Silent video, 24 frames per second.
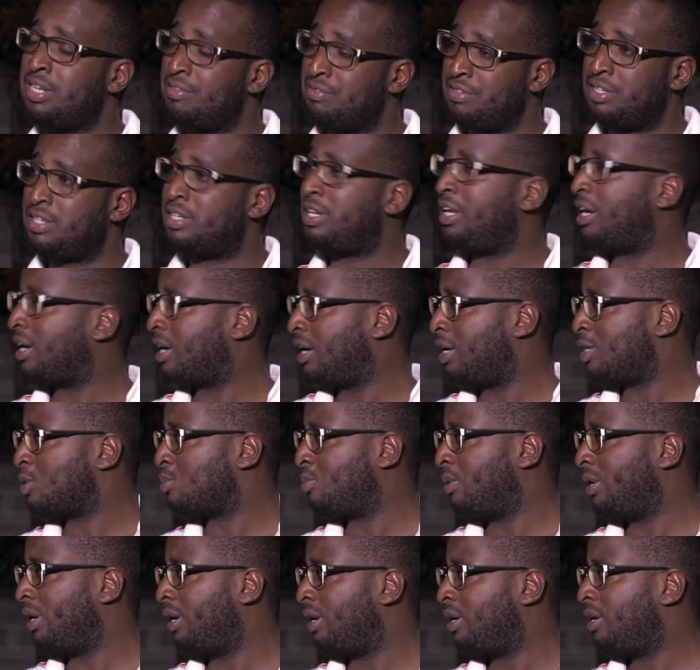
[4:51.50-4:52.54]
Definitely a class
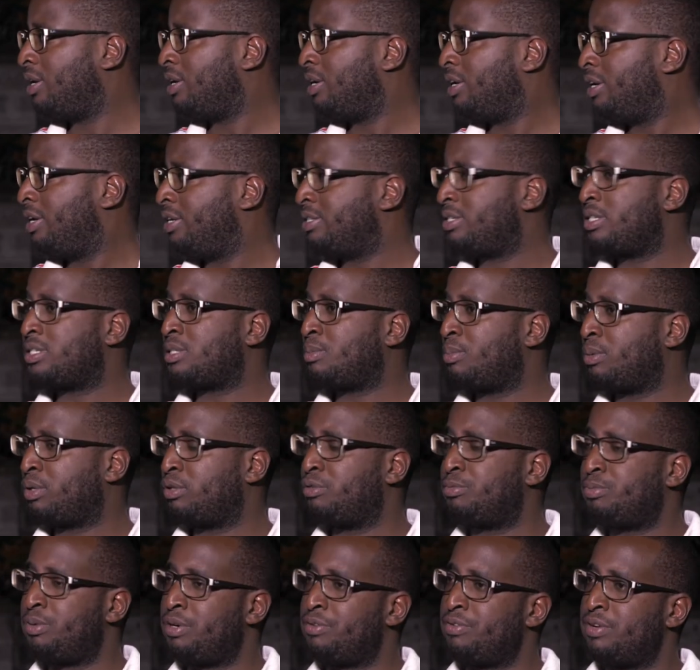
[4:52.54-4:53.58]
player. It's just a matter
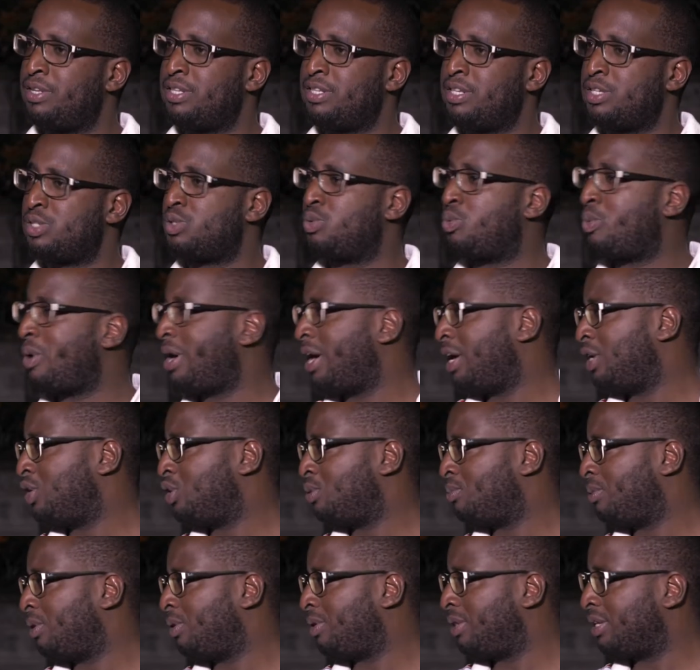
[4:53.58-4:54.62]
of preference as to where he
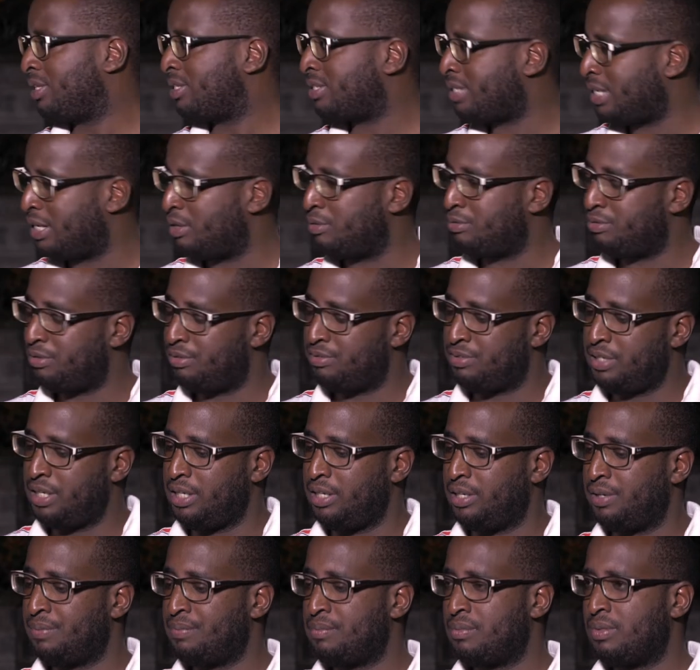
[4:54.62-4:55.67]
should play, whether it's 10 or
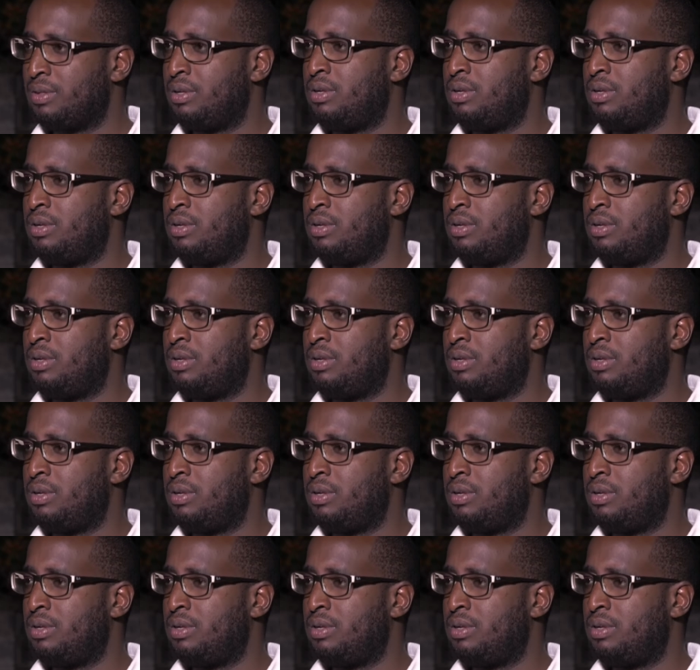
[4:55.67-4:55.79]
15.